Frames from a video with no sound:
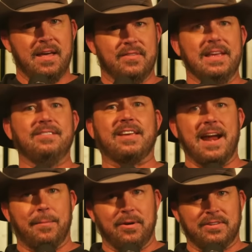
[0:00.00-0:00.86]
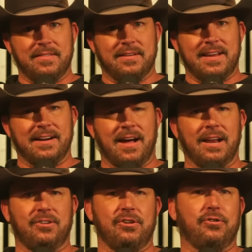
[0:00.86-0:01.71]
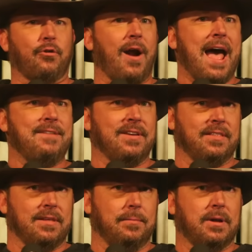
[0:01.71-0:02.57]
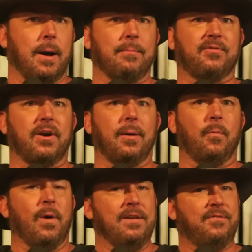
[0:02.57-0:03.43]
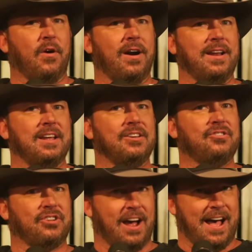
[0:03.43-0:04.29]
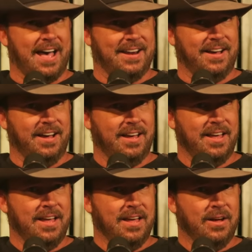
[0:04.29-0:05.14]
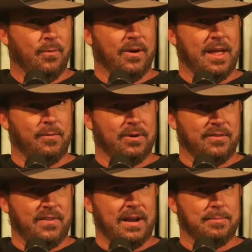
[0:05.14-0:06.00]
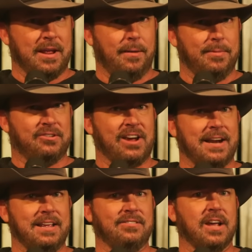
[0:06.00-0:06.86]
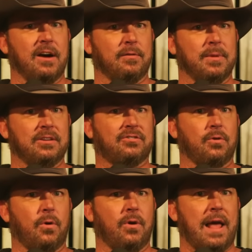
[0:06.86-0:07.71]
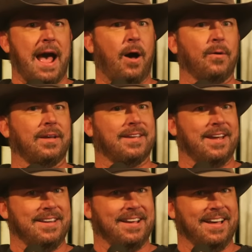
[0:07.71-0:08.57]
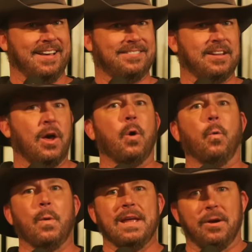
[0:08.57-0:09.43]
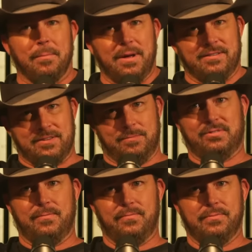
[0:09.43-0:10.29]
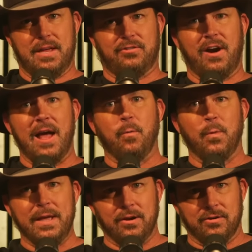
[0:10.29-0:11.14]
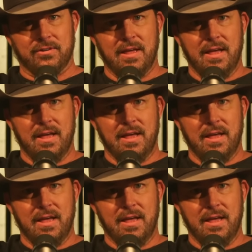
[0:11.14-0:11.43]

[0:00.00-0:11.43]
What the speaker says: These cameras and the technology driving them come from, wait for it, China, where they were developed to help the Chinese government sort out, can you guess, Uyghur Muslims. That's right, Uyghurs,